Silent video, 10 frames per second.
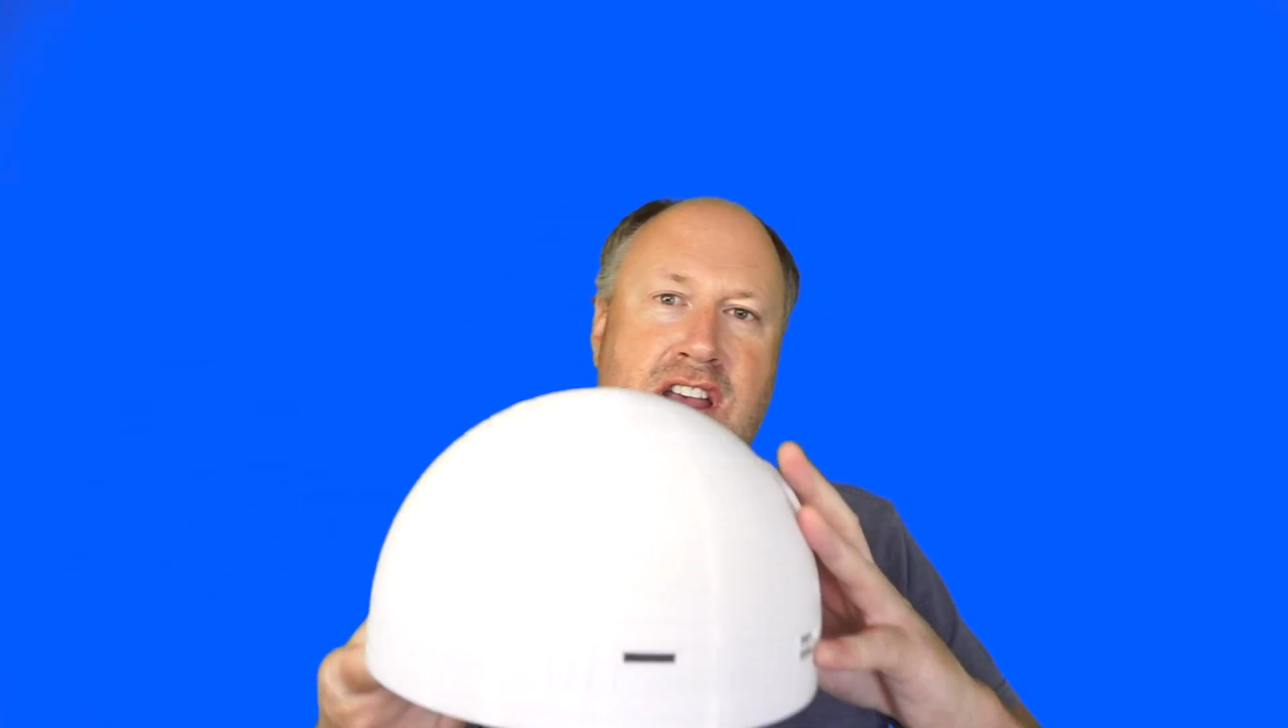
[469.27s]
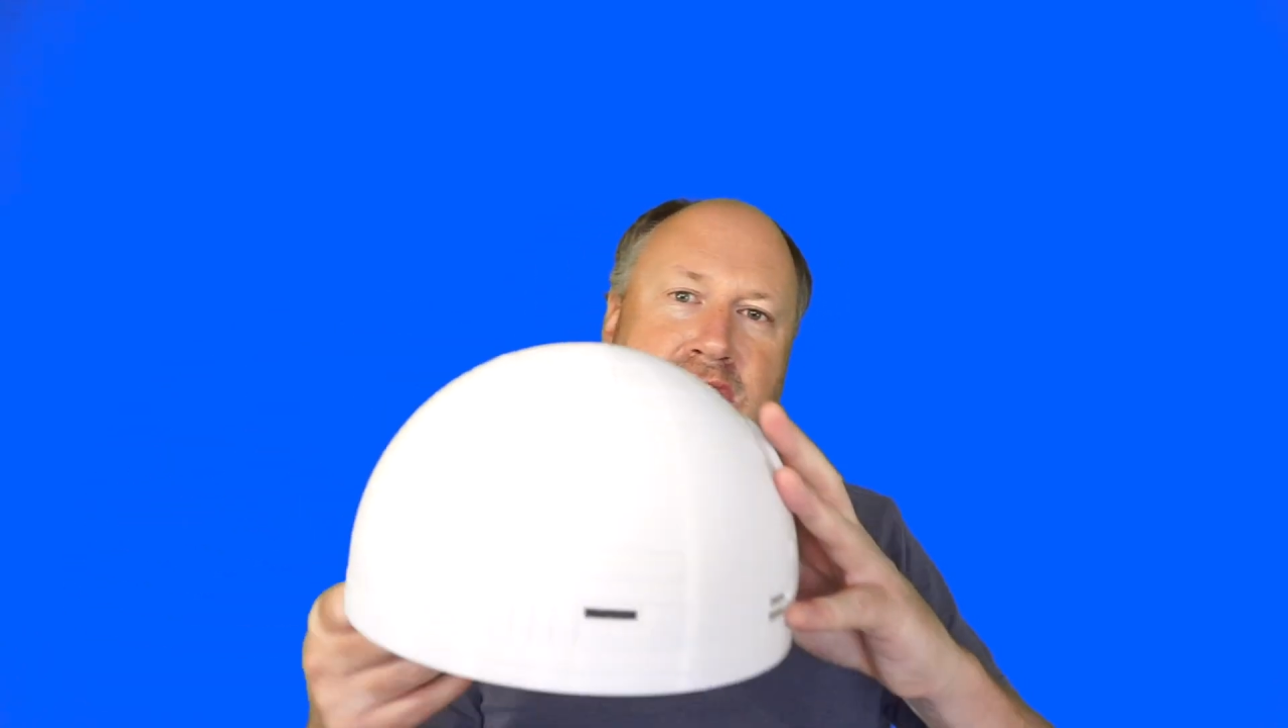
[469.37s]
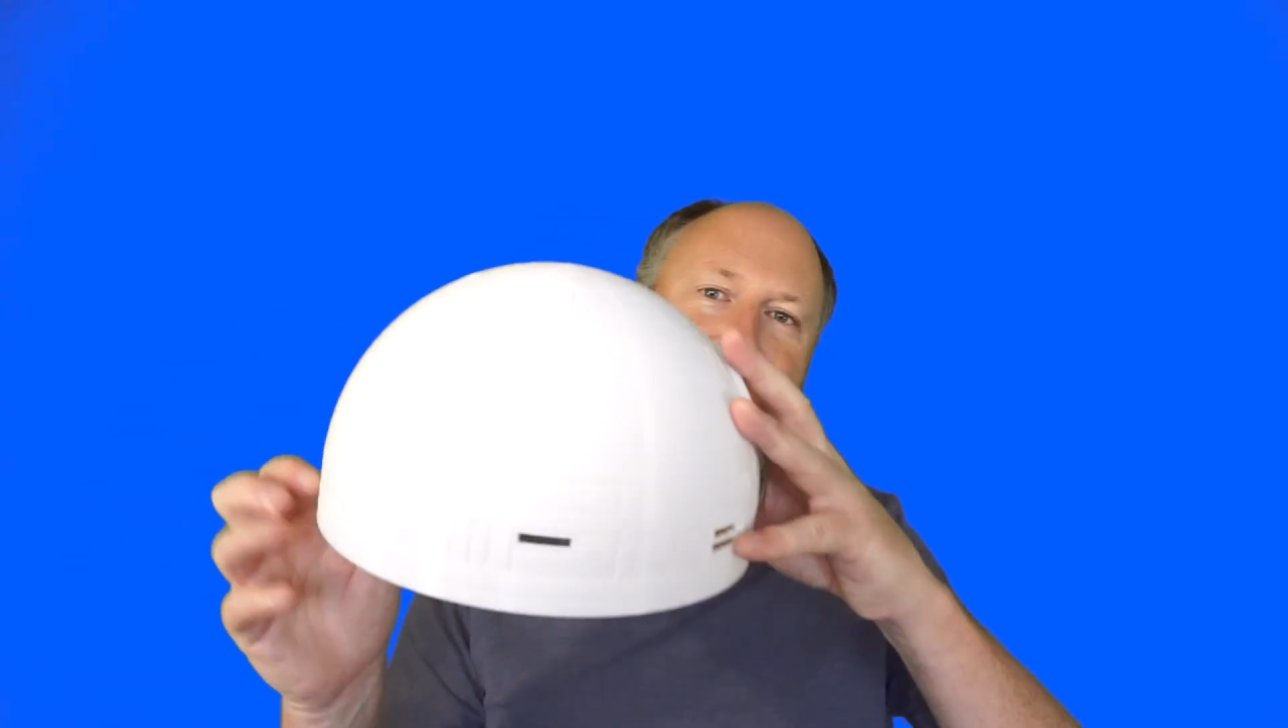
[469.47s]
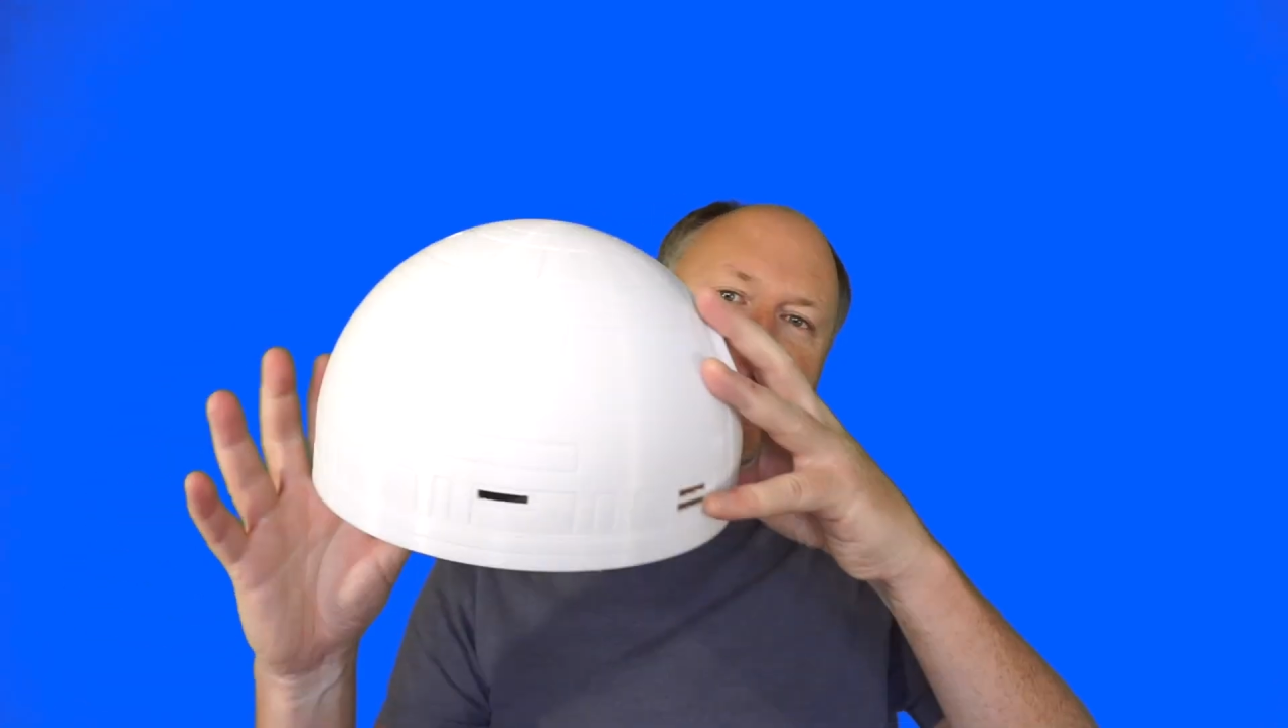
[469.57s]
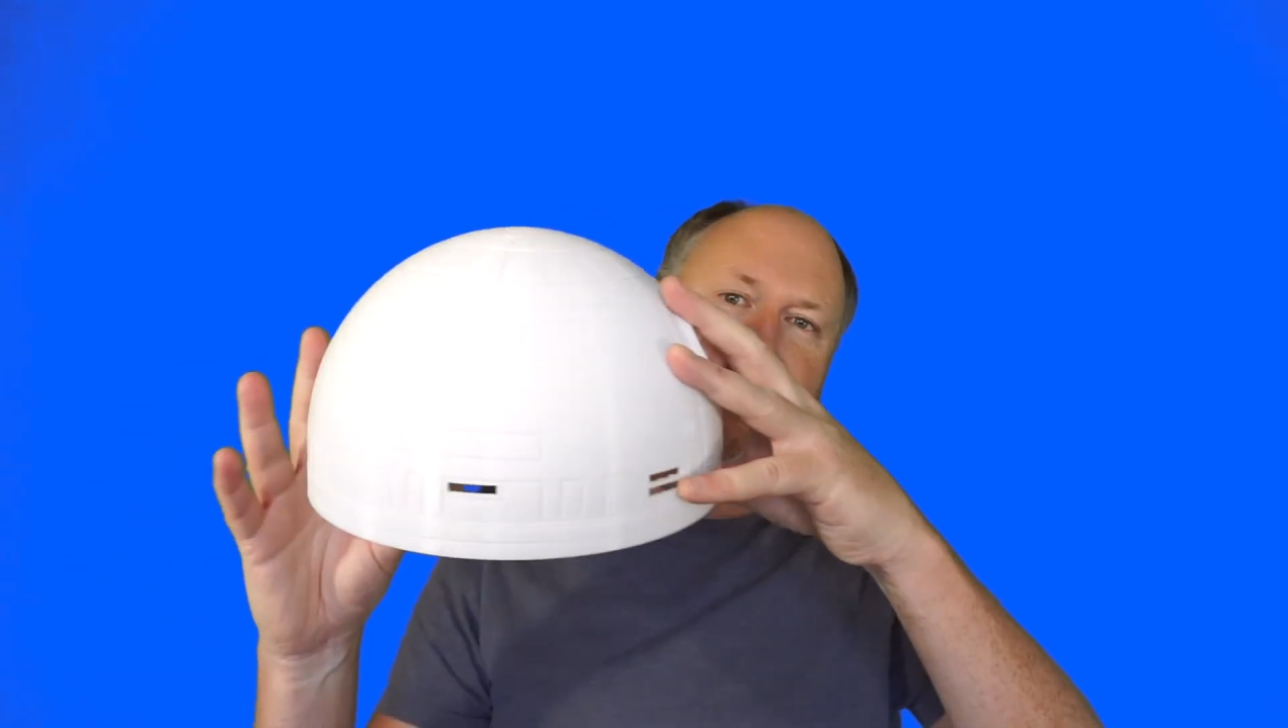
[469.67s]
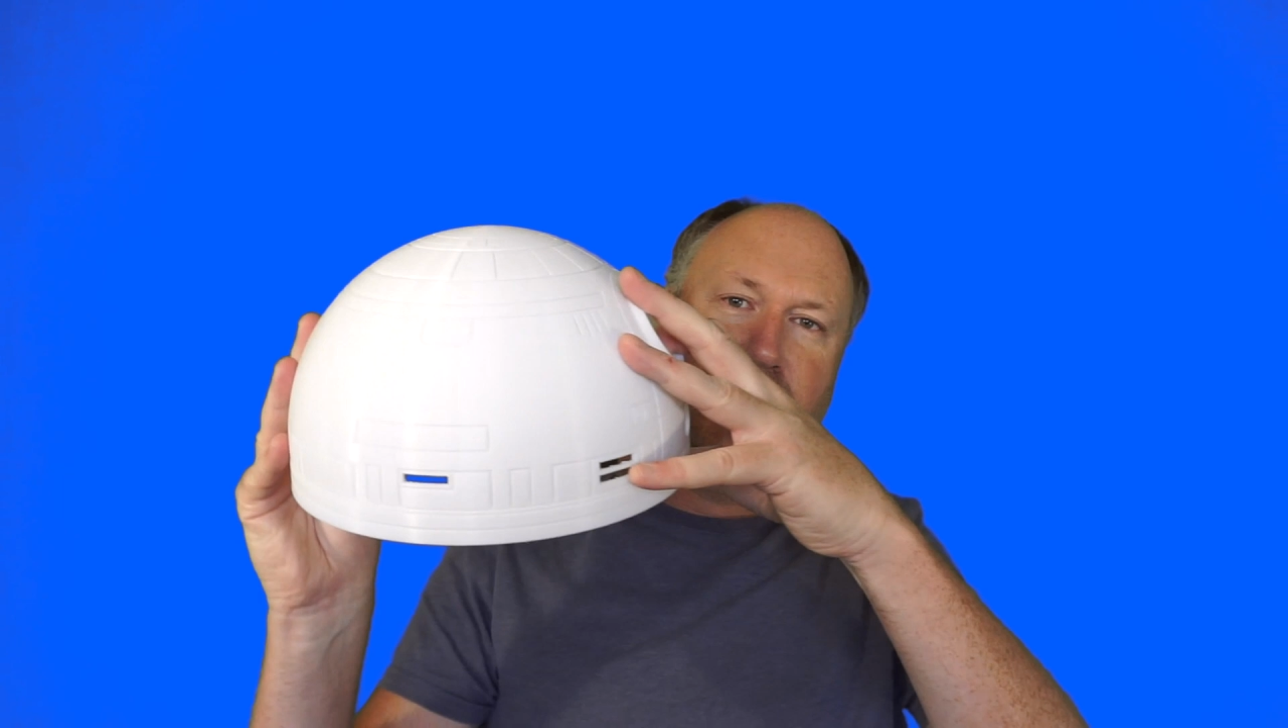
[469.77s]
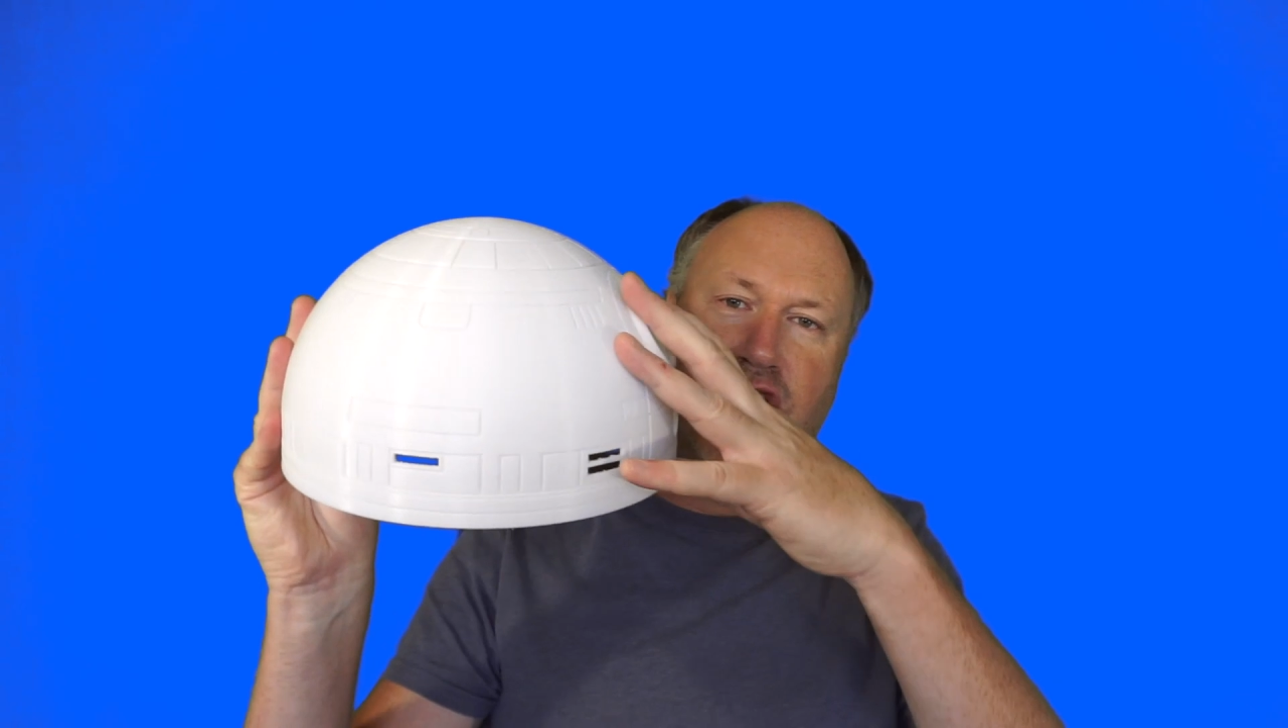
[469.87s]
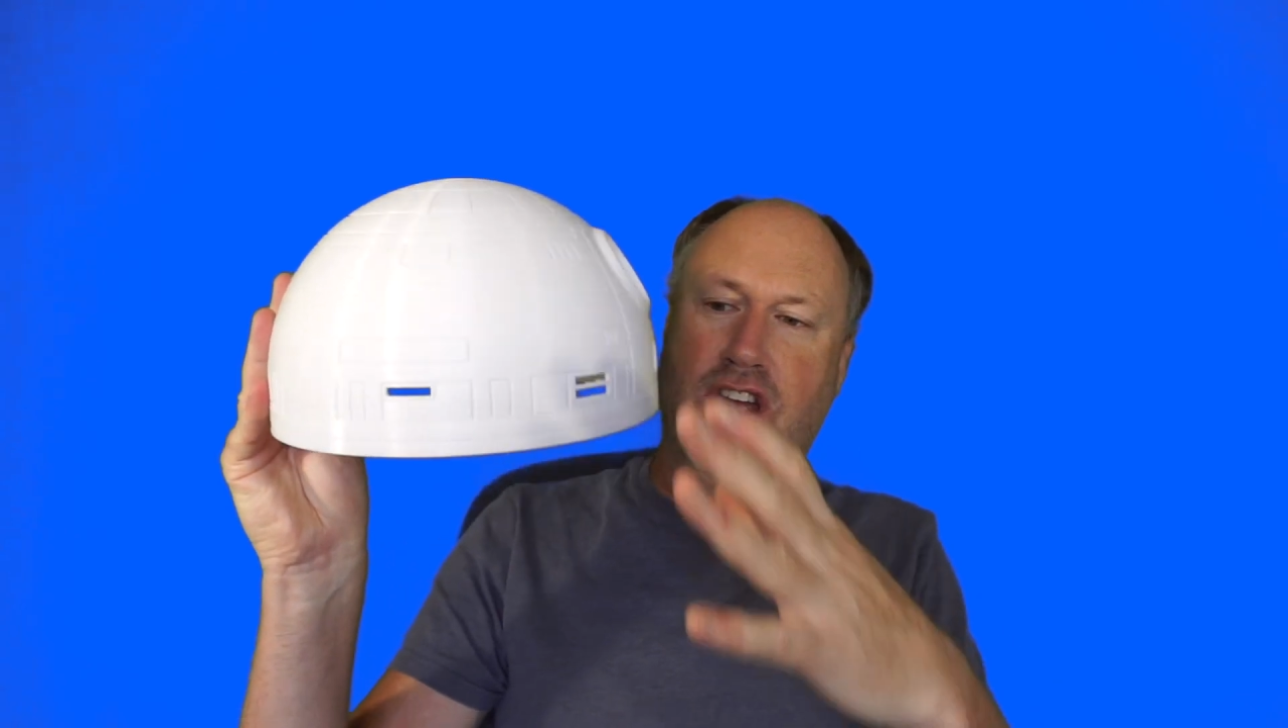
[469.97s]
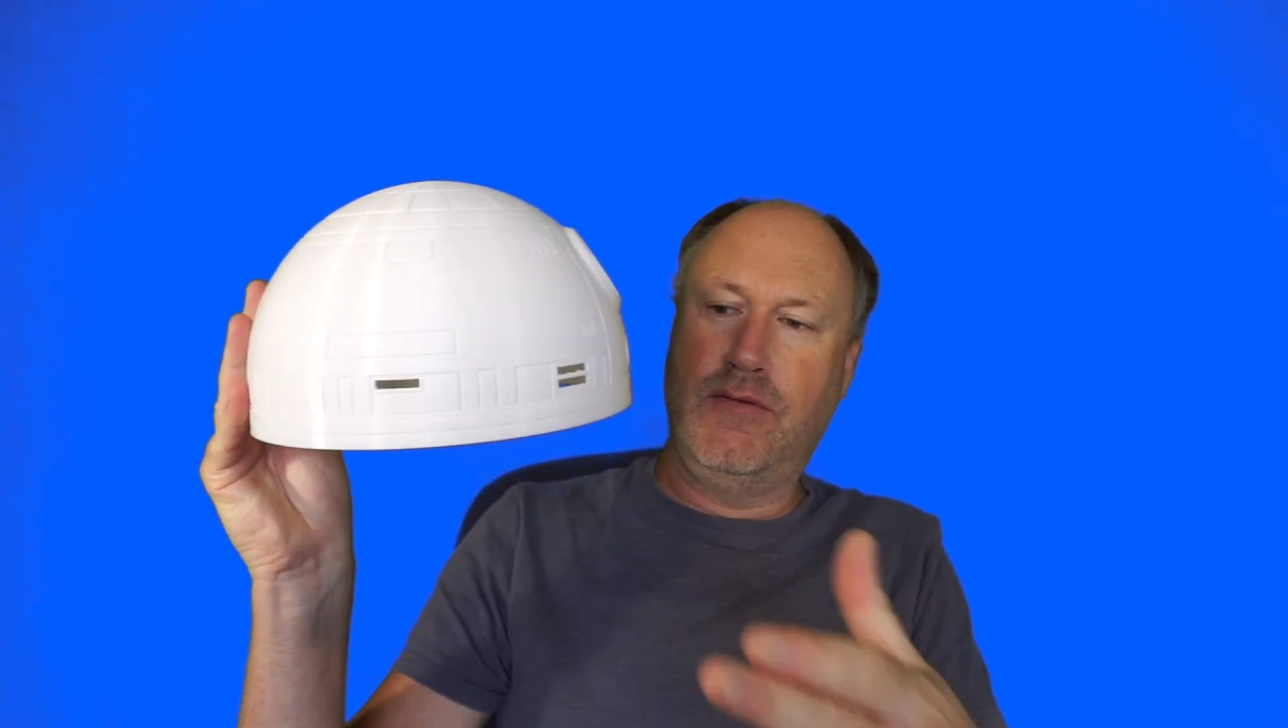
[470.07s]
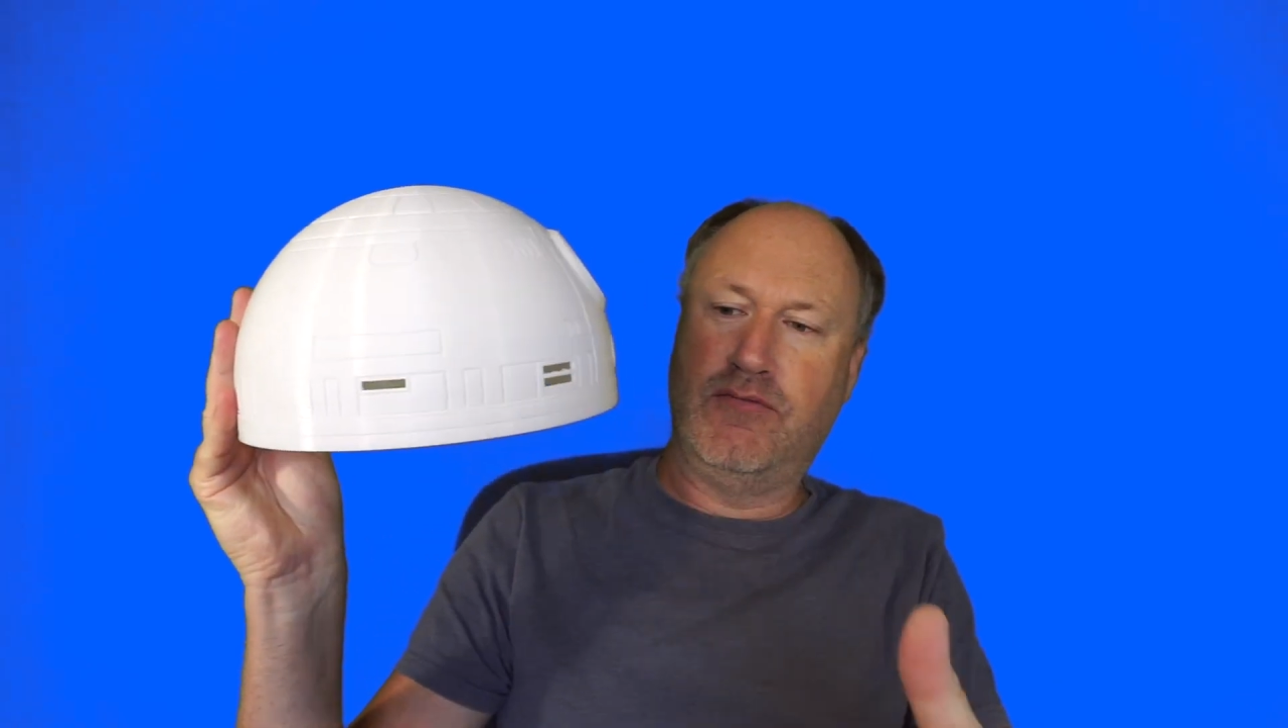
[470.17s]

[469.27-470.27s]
This is the dome,